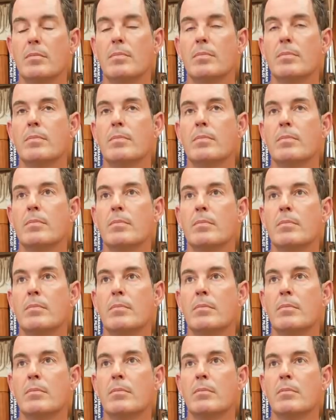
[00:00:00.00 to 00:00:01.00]

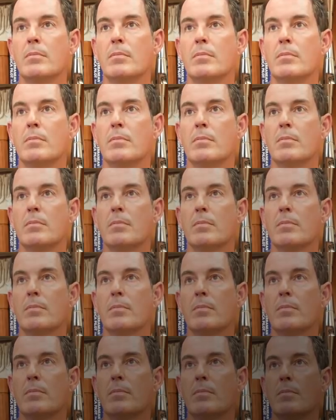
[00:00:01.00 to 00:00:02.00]

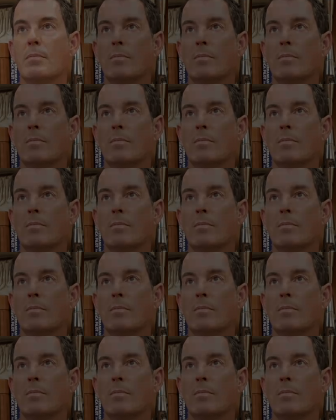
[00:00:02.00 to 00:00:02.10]
No words are spoken by the person on screen.